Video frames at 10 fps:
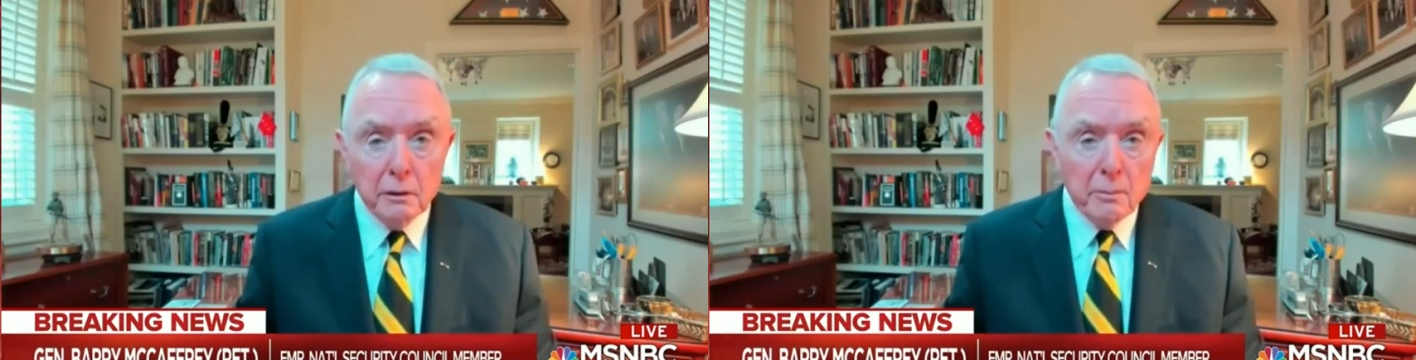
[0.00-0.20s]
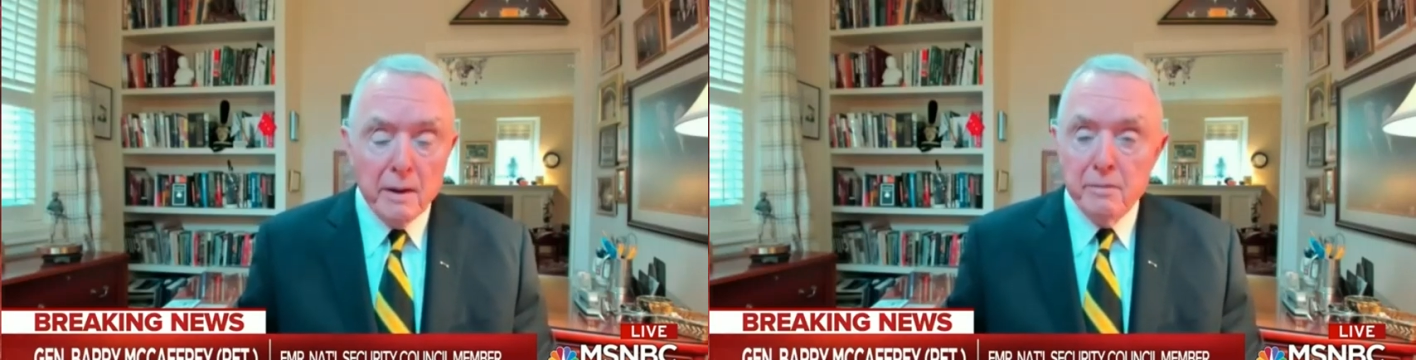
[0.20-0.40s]

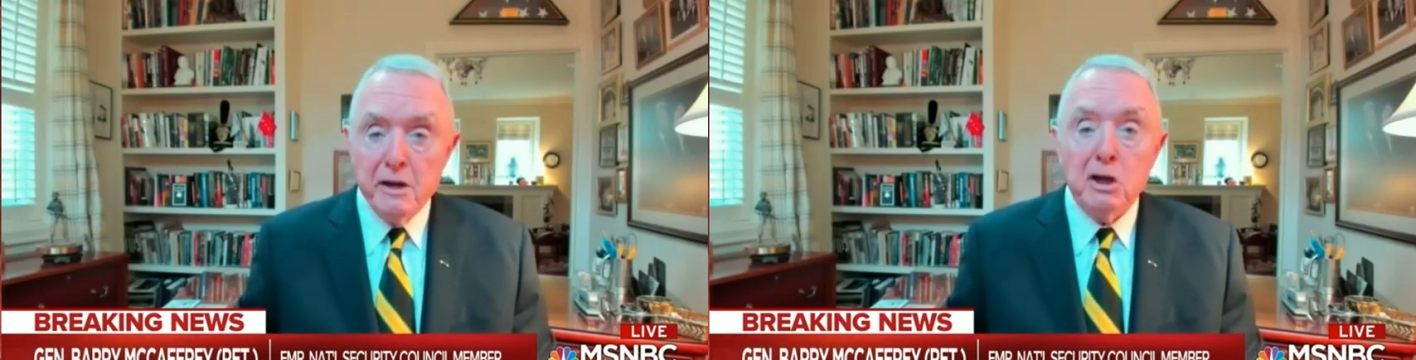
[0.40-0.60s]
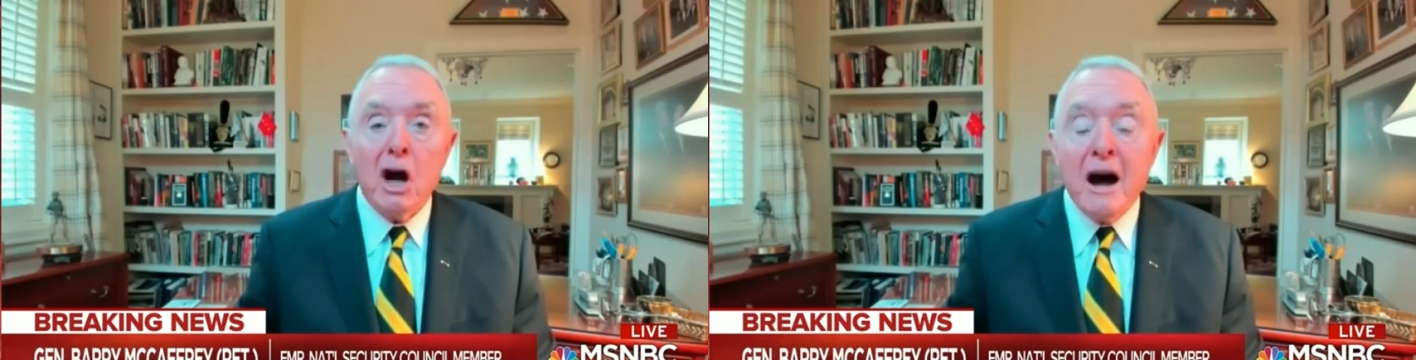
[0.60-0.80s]
There may
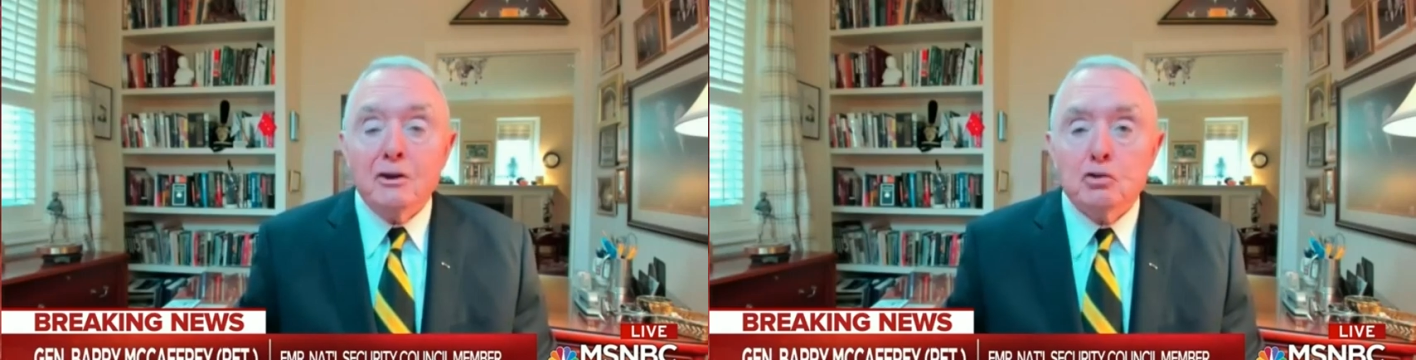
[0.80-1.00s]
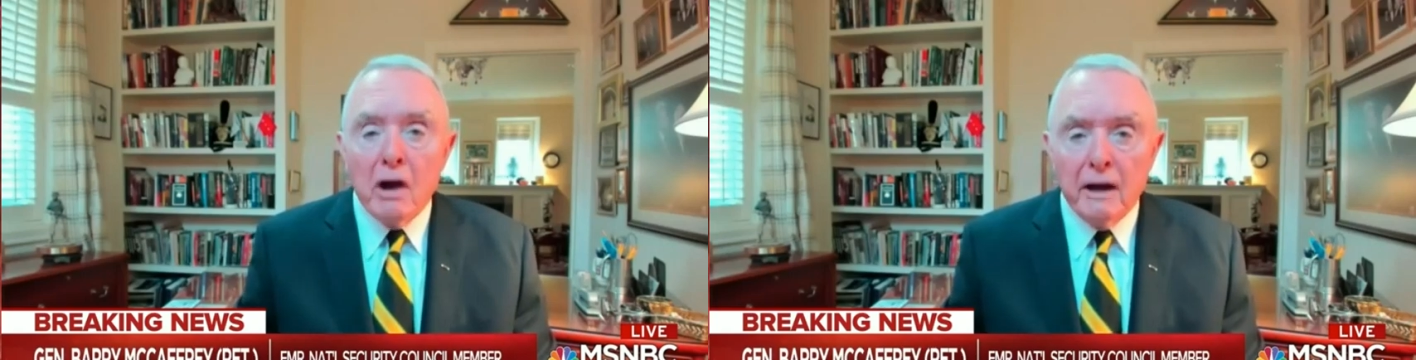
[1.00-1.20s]
be
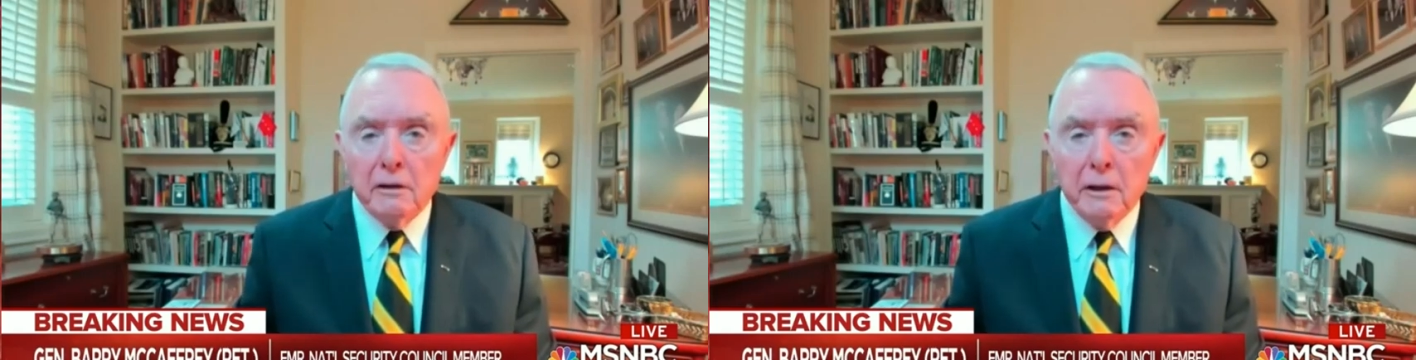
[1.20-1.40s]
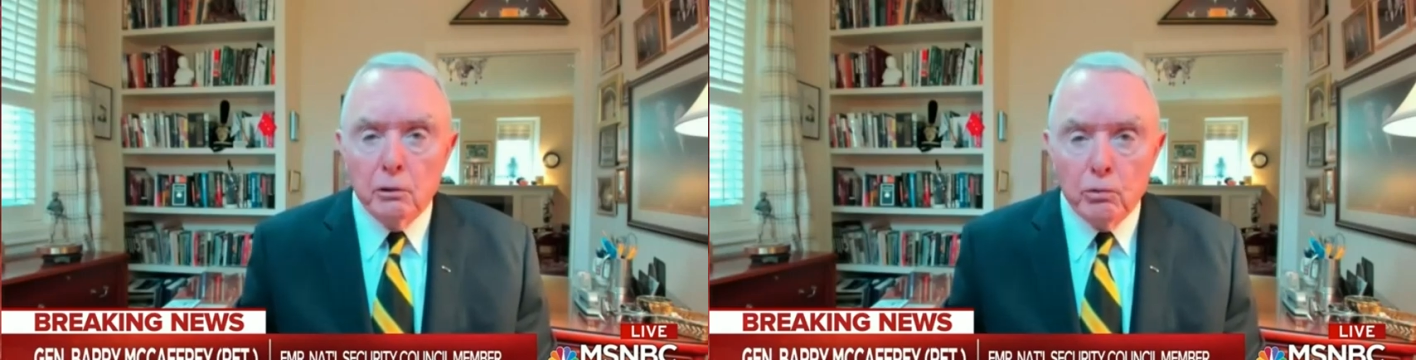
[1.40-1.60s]

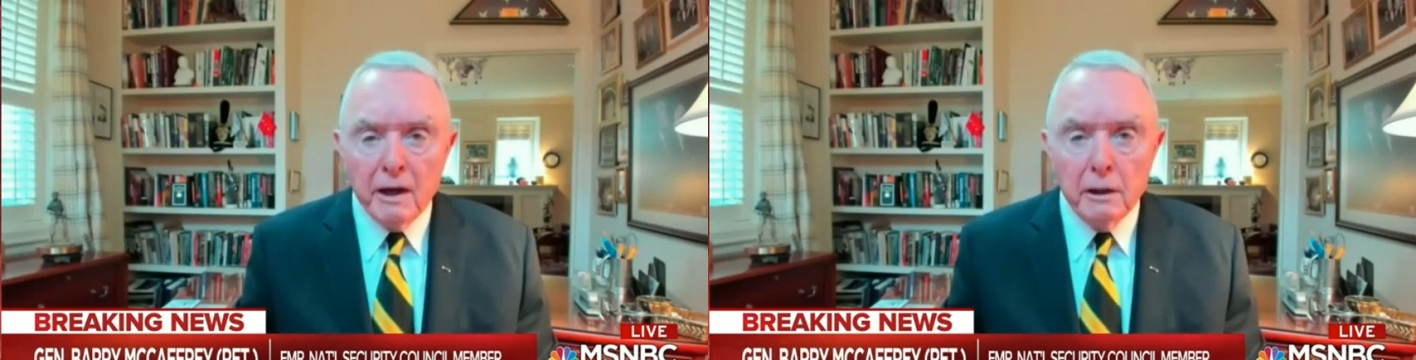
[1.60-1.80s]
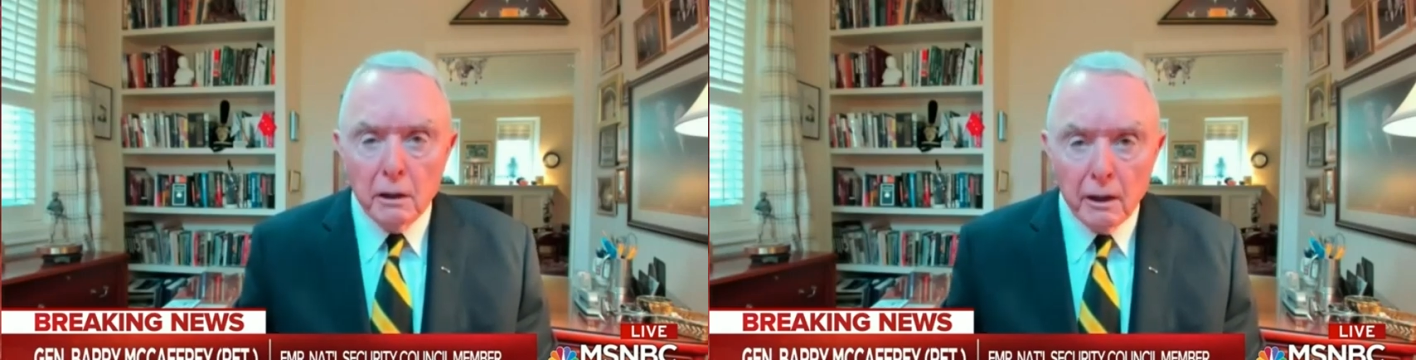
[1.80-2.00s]
contracting
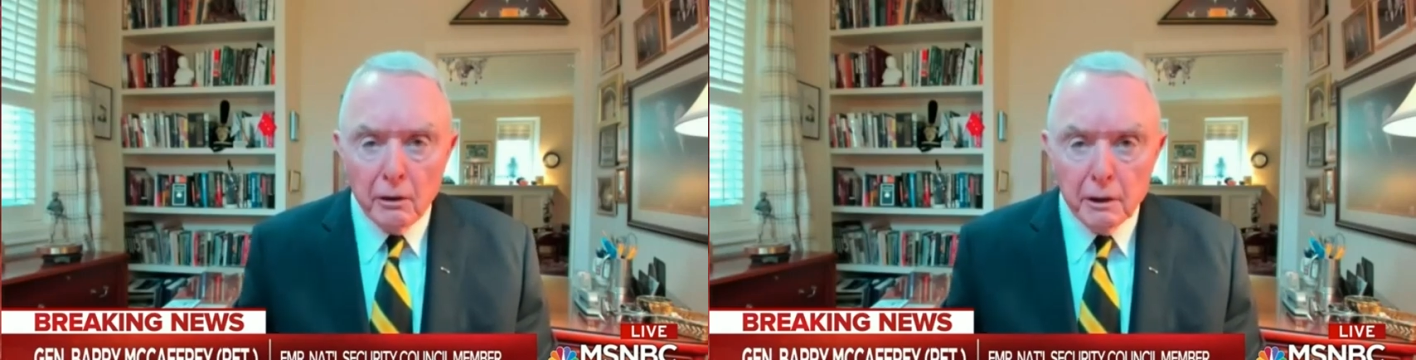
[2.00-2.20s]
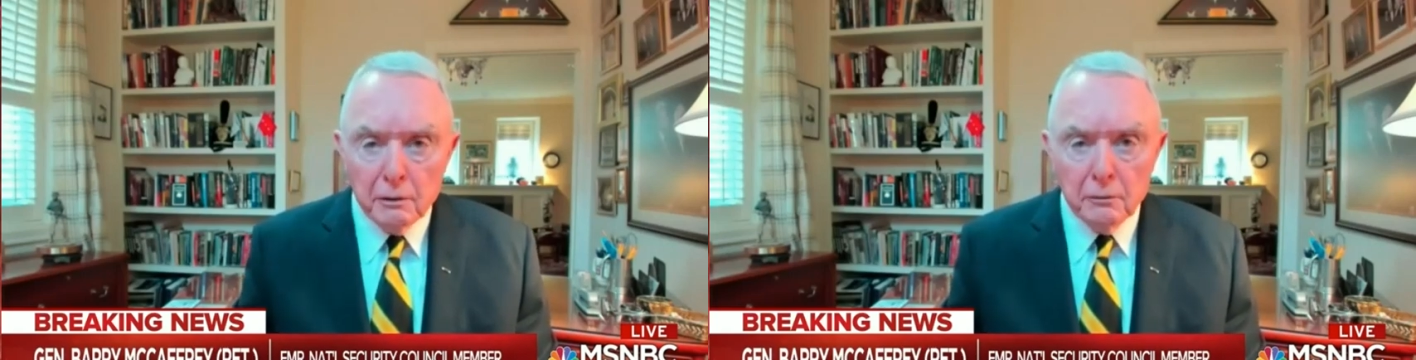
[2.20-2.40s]

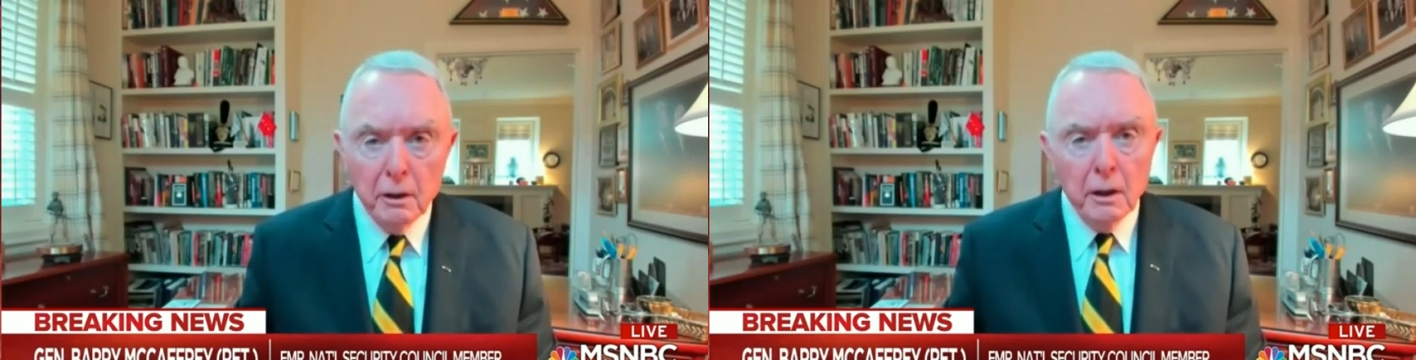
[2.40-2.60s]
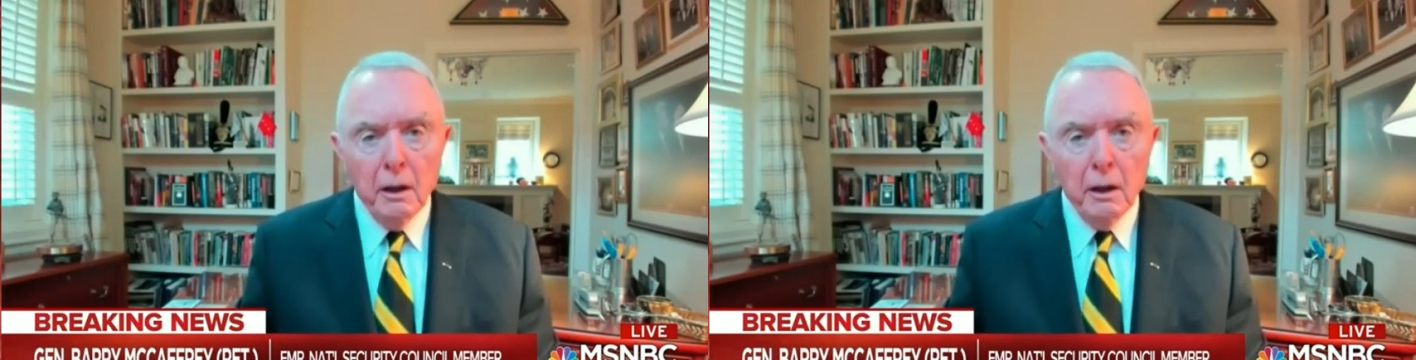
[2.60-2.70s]
irregularities.